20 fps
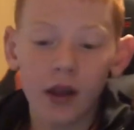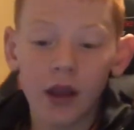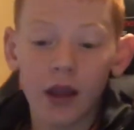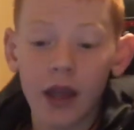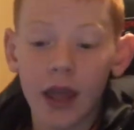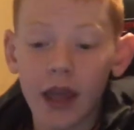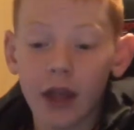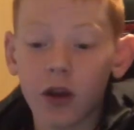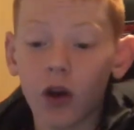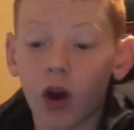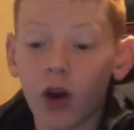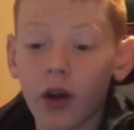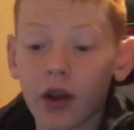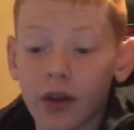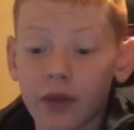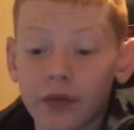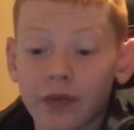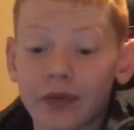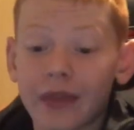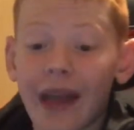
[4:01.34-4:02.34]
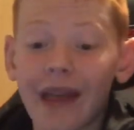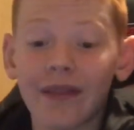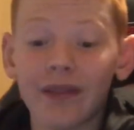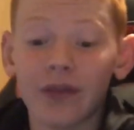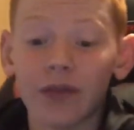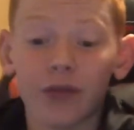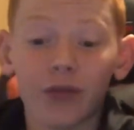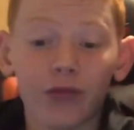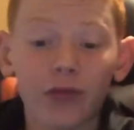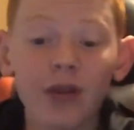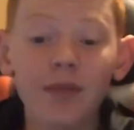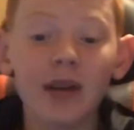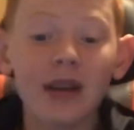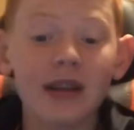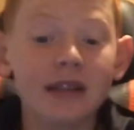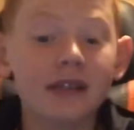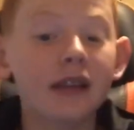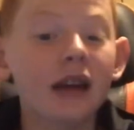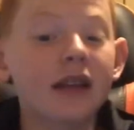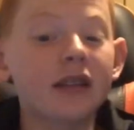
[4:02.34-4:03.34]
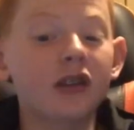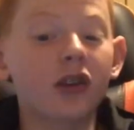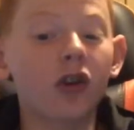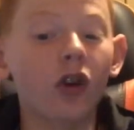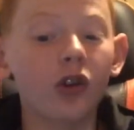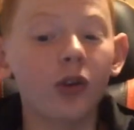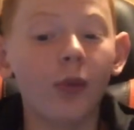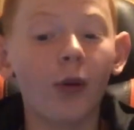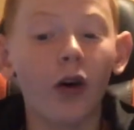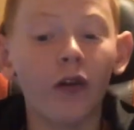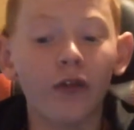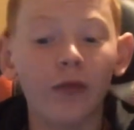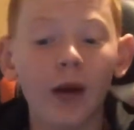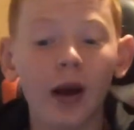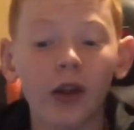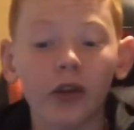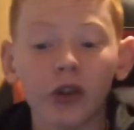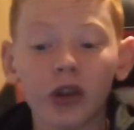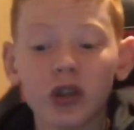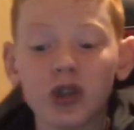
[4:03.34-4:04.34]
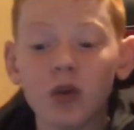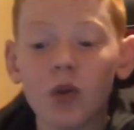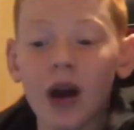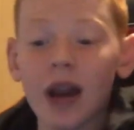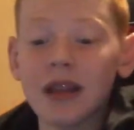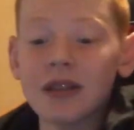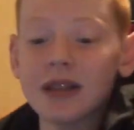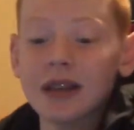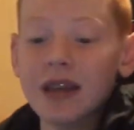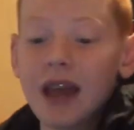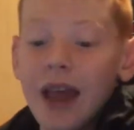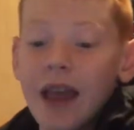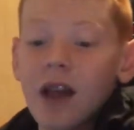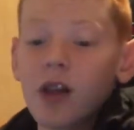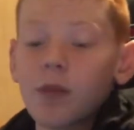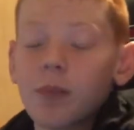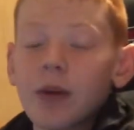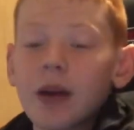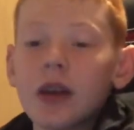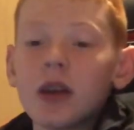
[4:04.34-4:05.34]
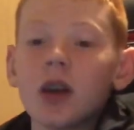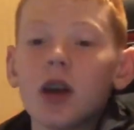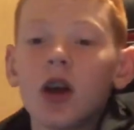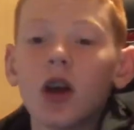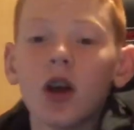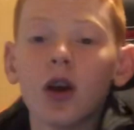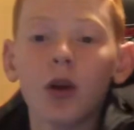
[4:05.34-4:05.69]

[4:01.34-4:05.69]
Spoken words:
He got then 3 minutes later, got the ball from Elder, squared it to KLP.